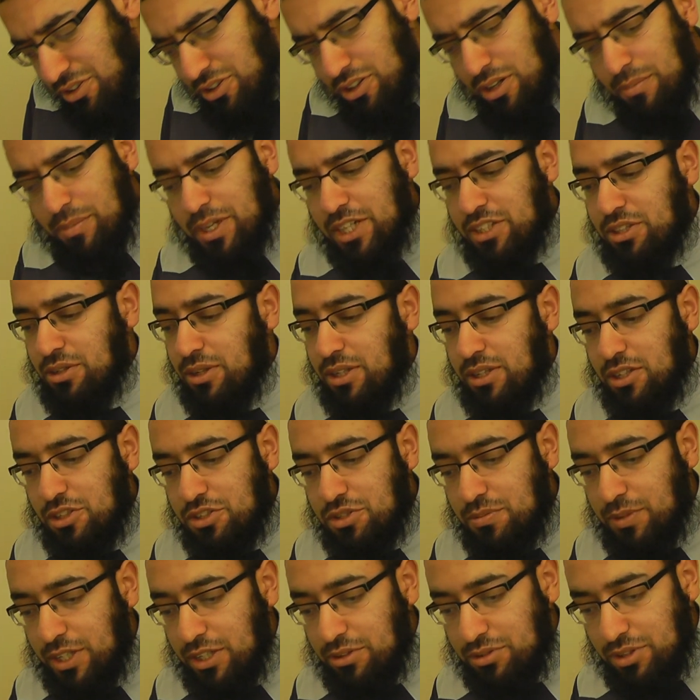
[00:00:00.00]
I make that Allah
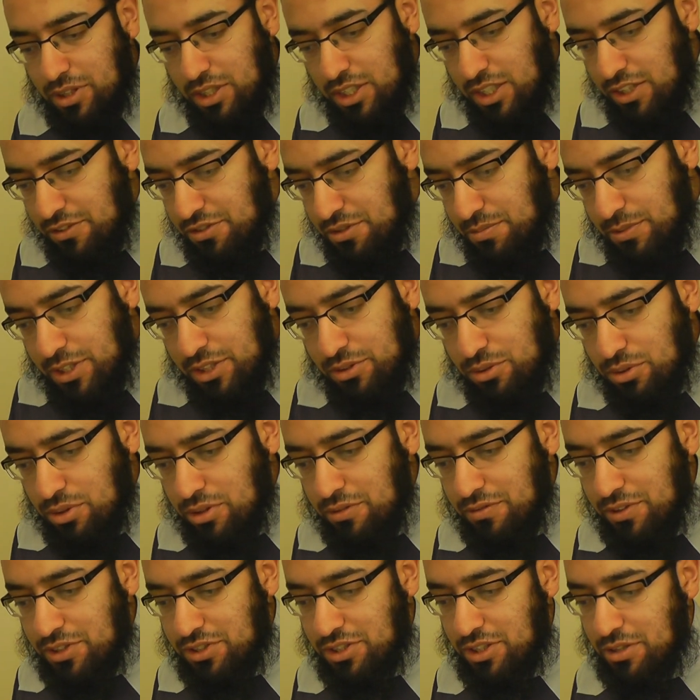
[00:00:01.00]
subhanahu wa ta'ala gives me and all
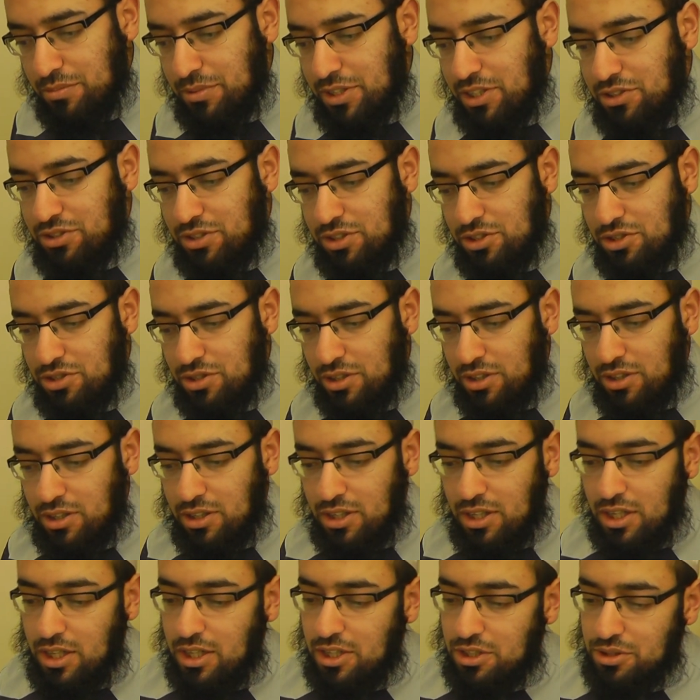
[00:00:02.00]
of us the ability, inshallah,
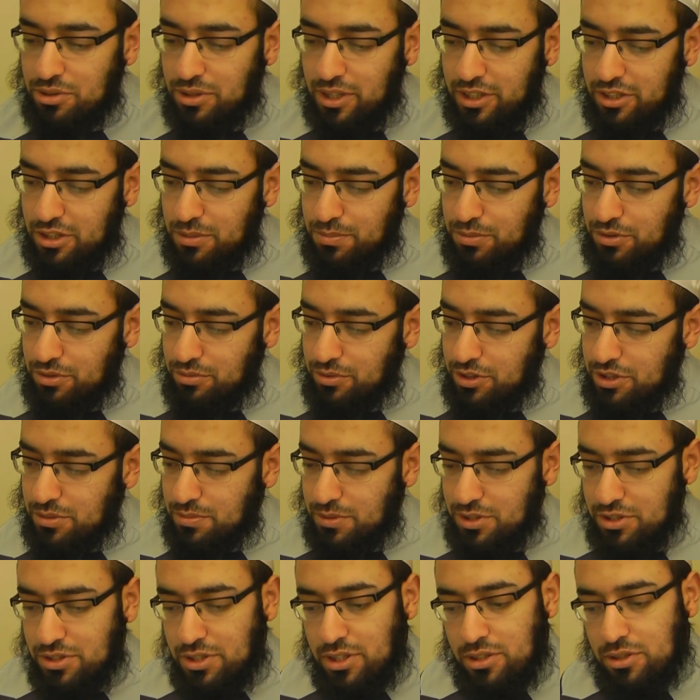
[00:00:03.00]
to act upon what's
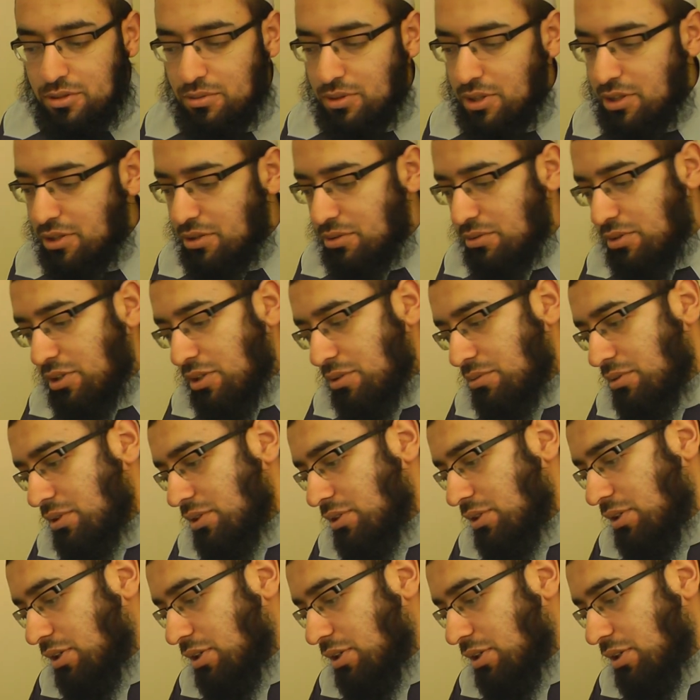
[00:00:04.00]
been said. Wa akhiru da'wana